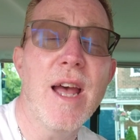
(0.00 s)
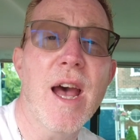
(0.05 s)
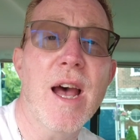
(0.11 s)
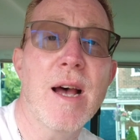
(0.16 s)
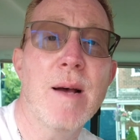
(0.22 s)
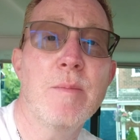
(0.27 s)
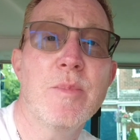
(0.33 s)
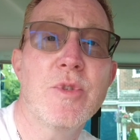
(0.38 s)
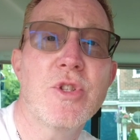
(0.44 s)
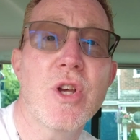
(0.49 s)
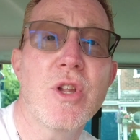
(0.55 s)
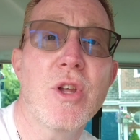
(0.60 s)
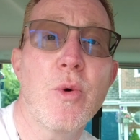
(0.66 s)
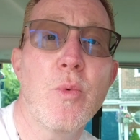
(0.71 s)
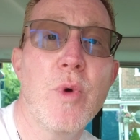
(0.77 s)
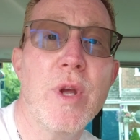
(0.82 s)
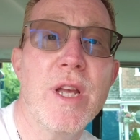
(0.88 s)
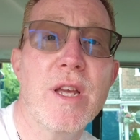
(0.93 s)
um, so
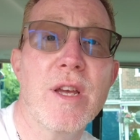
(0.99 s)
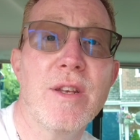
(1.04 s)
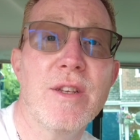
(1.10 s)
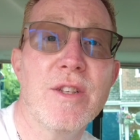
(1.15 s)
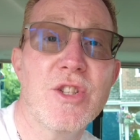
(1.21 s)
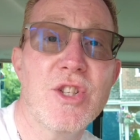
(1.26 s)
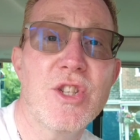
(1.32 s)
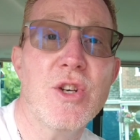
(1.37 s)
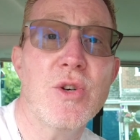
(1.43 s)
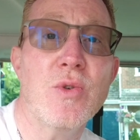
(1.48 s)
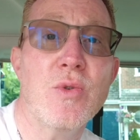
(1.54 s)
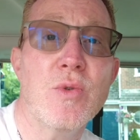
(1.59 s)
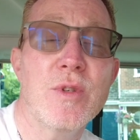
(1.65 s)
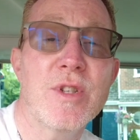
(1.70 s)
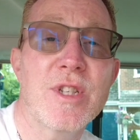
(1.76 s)
that we can still